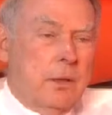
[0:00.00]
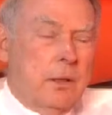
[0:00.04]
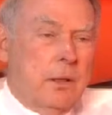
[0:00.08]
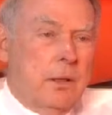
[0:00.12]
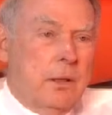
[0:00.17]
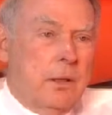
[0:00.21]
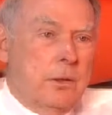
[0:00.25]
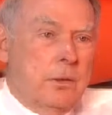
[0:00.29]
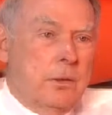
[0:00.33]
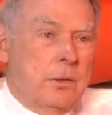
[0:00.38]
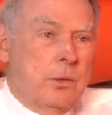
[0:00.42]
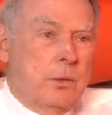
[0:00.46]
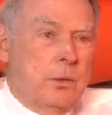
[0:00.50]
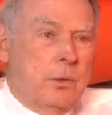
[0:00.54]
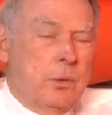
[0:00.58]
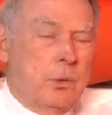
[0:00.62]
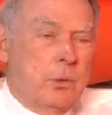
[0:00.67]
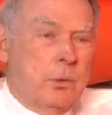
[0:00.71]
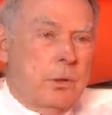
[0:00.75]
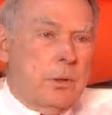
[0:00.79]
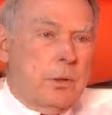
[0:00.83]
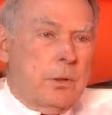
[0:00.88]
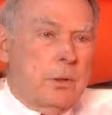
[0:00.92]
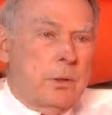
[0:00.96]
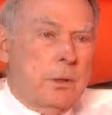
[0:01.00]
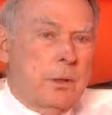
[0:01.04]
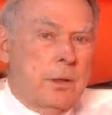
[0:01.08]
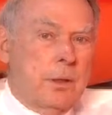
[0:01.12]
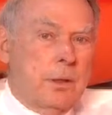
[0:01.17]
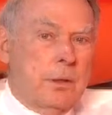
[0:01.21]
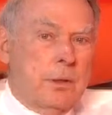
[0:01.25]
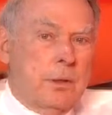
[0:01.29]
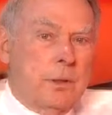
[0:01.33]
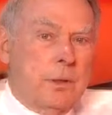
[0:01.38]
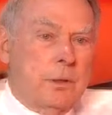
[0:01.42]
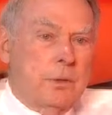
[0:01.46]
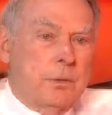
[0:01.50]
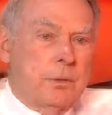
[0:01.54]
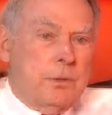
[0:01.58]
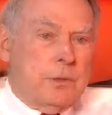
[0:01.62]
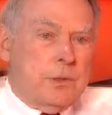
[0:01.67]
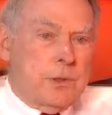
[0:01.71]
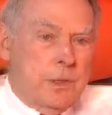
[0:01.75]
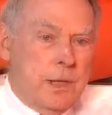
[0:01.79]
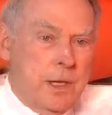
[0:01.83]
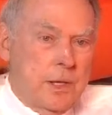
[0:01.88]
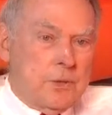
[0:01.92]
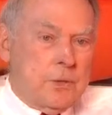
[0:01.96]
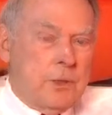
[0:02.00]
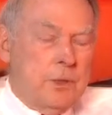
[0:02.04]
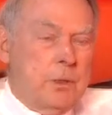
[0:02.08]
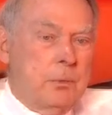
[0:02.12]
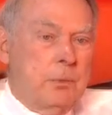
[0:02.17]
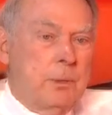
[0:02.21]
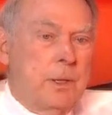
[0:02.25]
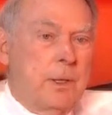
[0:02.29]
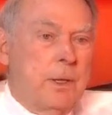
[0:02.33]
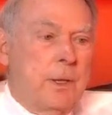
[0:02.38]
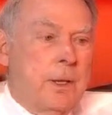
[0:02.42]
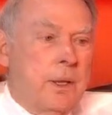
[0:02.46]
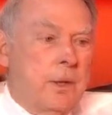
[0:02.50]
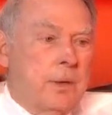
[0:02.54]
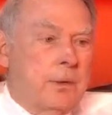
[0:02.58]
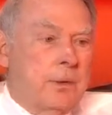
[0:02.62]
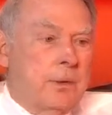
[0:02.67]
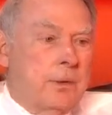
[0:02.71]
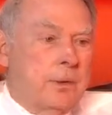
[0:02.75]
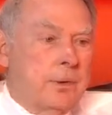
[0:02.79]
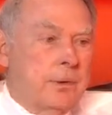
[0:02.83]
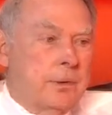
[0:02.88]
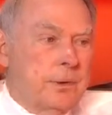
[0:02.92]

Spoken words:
in New York, and was destined to be the editor.